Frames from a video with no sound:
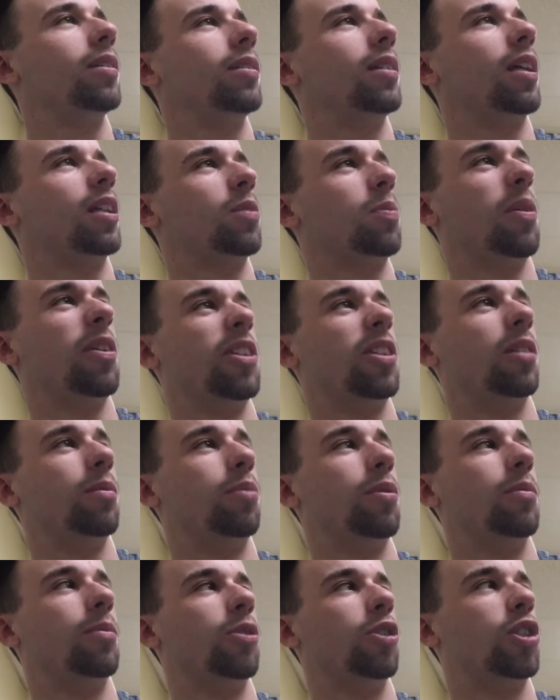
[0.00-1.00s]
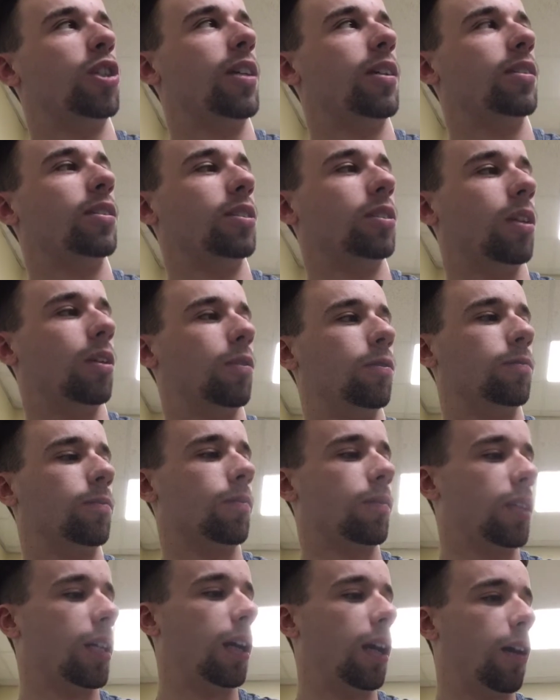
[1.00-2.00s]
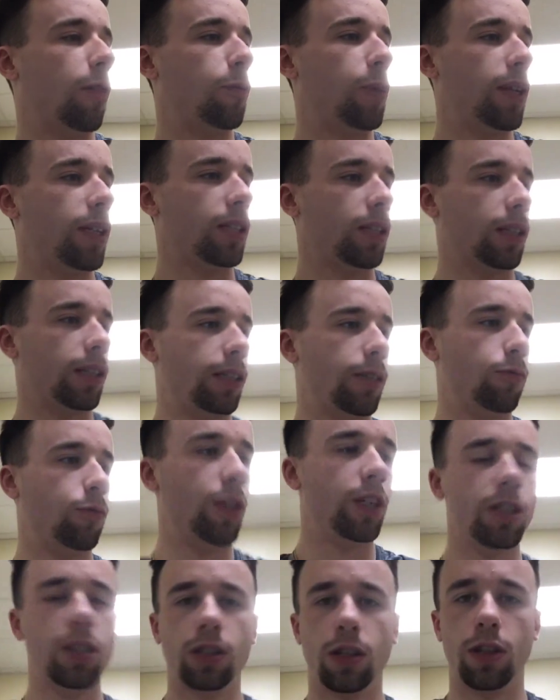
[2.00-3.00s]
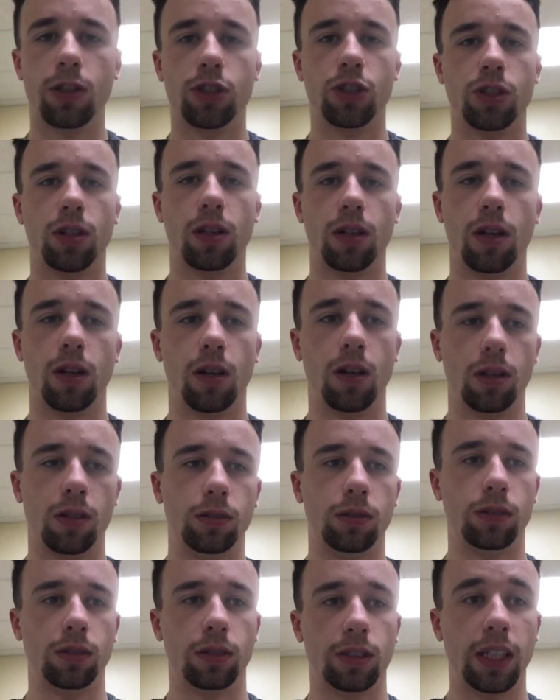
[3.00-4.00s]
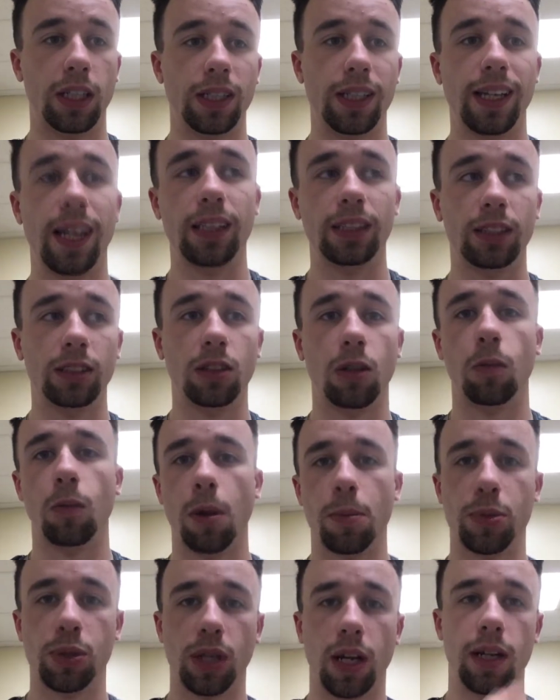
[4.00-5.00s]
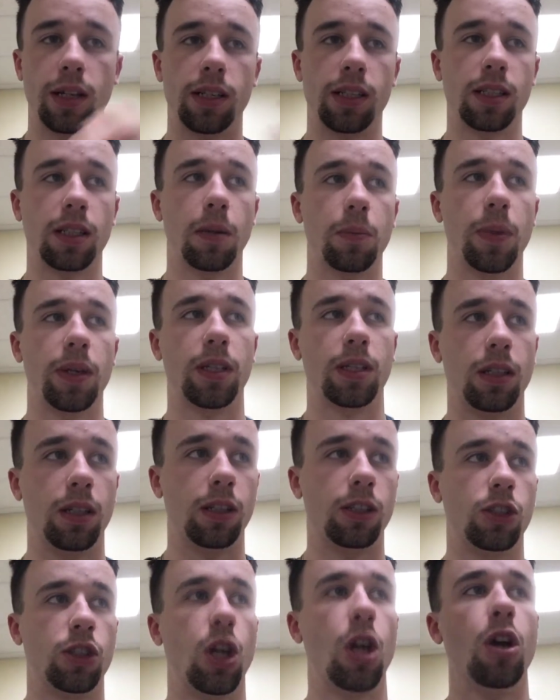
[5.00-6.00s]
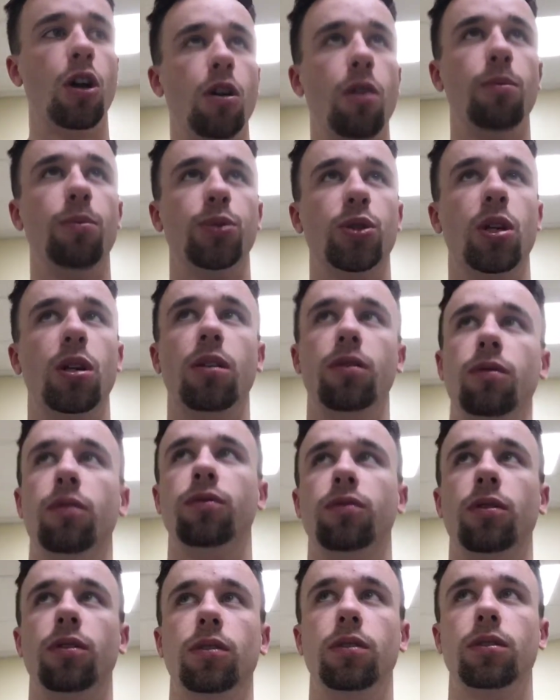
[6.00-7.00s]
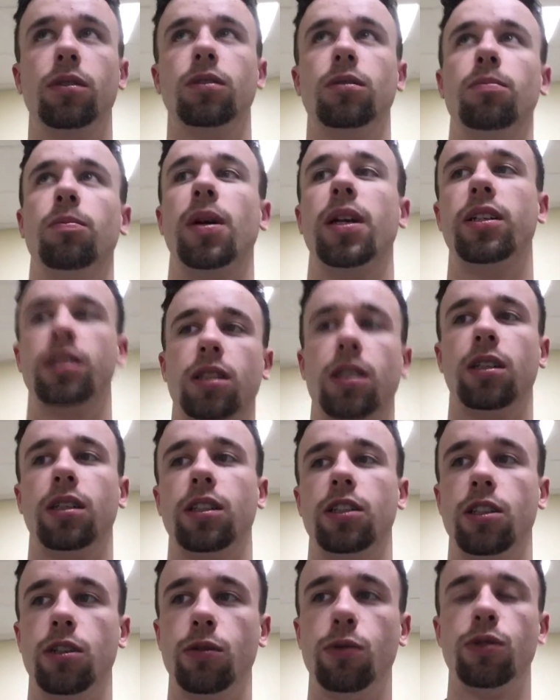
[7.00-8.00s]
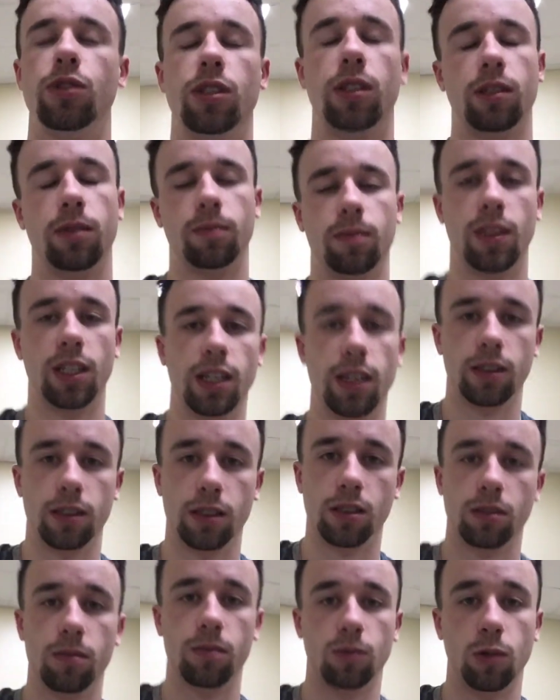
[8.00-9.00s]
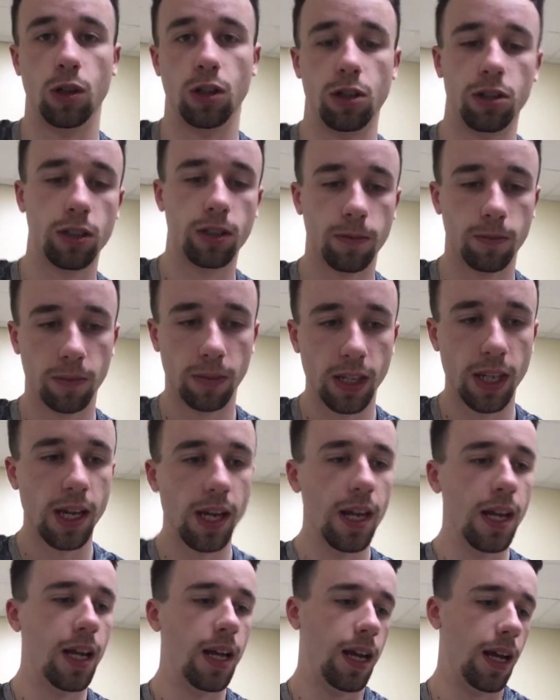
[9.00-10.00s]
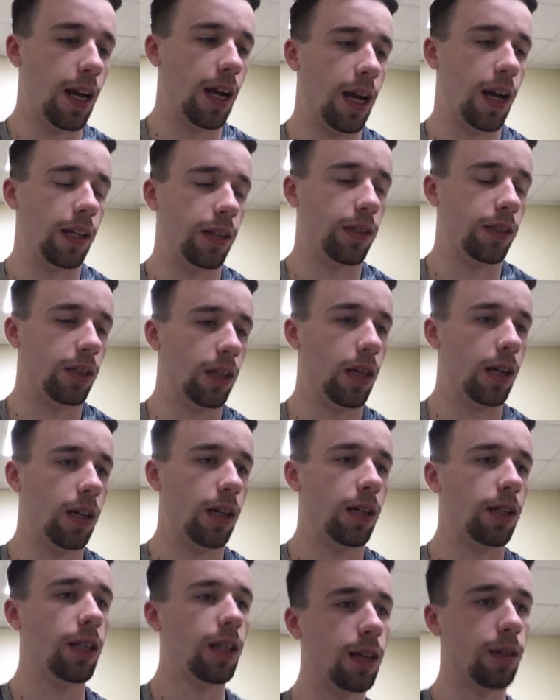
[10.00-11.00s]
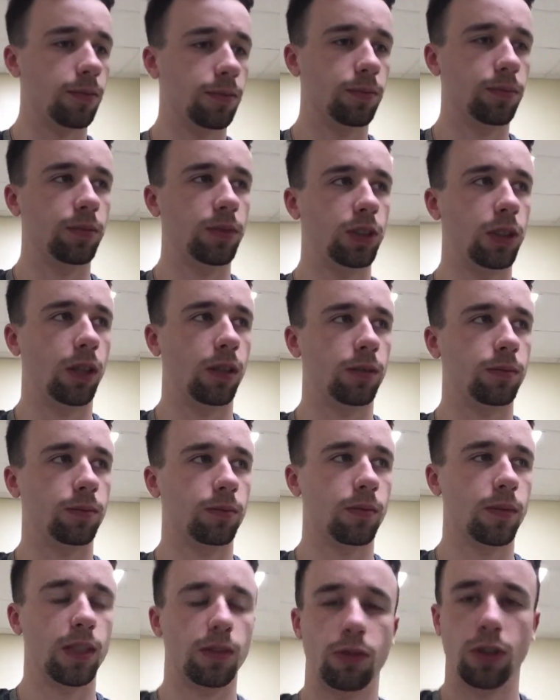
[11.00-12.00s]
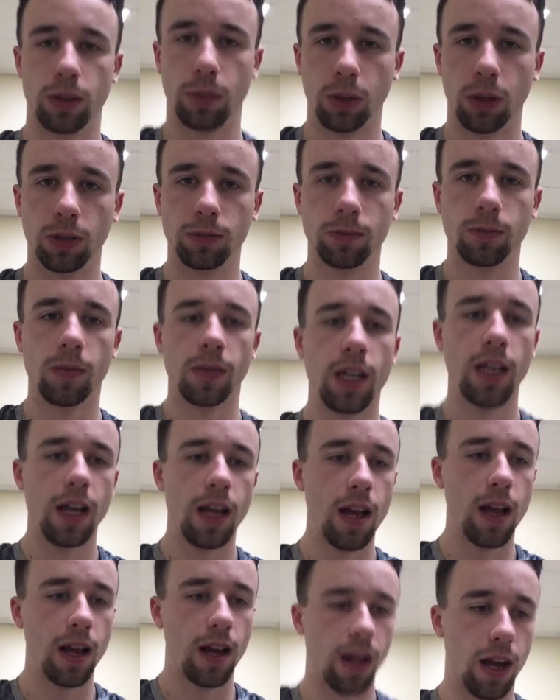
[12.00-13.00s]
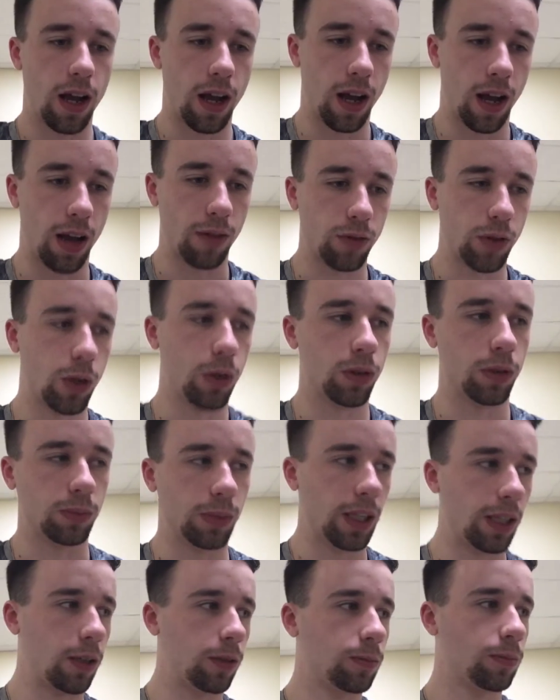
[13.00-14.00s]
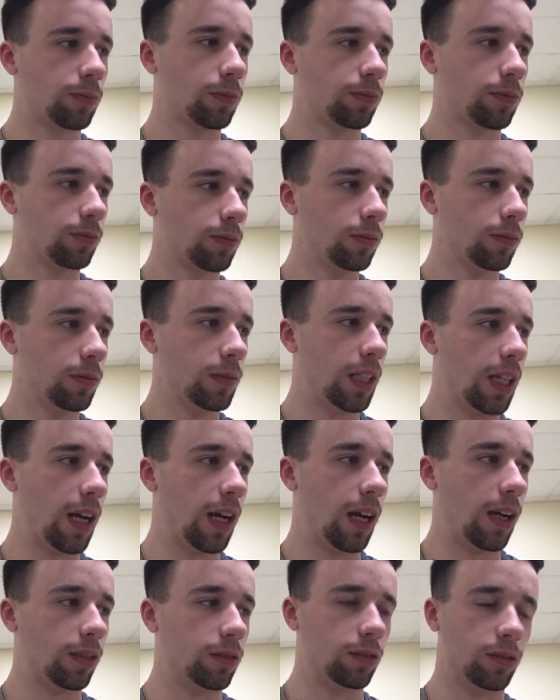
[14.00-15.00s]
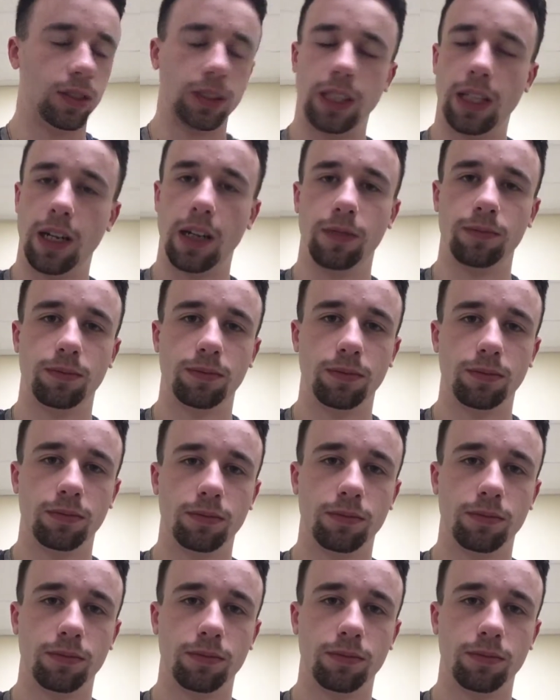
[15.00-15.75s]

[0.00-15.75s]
That's basically pretty much it. So I've basically researched on, because he has his own website, and he said basically the terms of basically using his work. And so I've read them all. I've noted them down, and yeah.